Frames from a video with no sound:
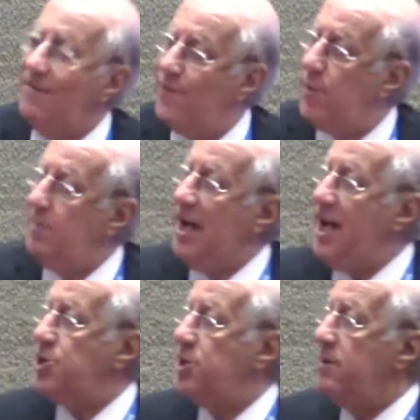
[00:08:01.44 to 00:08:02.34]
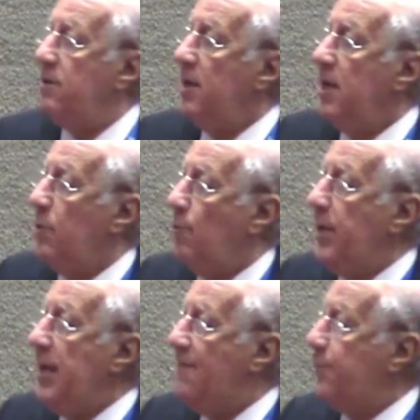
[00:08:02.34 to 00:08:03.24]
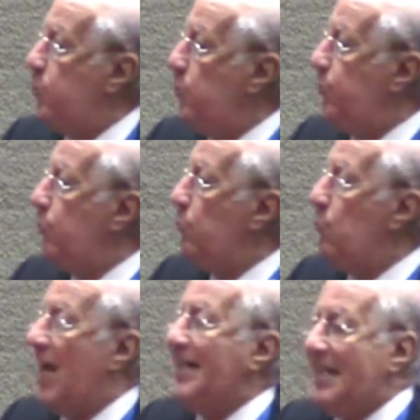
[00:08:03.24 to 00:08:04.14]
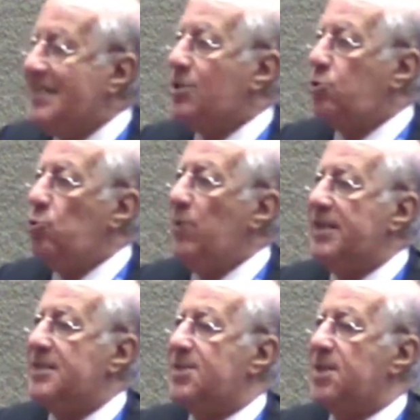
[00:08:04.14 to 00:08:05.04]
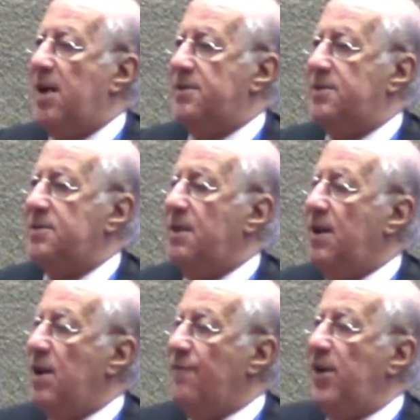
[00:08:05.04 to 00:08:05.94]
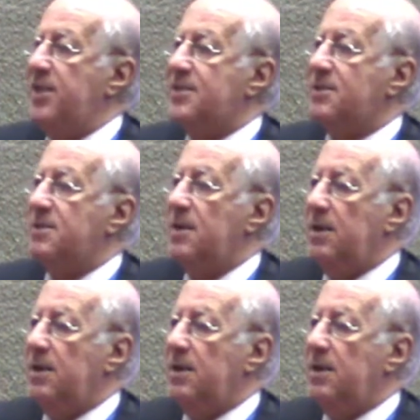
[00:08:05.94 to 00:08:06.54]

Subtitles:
formulation, we have to do at least 2 exercises. First,